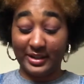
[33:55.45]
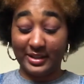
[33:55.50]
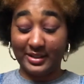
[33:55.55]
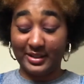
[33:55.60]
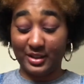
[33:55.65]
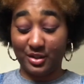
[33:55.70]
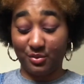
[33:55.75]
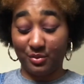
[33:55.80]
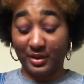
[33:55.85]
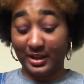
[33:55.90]

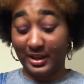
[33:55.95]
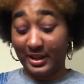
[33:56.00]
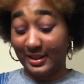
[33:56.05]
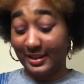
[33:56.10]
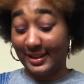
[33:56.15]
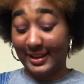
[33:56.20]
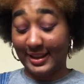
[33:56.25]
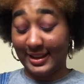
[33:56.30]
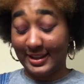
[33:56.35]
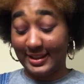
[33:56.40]
That's where I had the
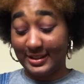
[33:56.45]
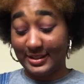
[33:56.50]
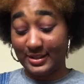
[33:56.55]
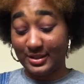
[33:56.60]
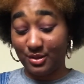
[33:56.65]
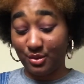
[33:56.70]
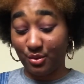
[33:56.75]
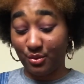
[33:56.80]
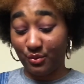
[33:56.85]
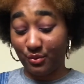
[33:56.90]
hands
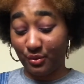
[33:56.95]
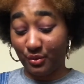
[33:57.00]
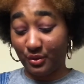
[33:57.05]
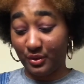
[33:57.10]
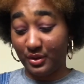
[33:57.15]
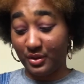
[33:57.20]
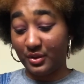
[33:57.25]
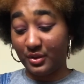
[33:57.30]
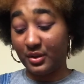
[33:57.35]
over it,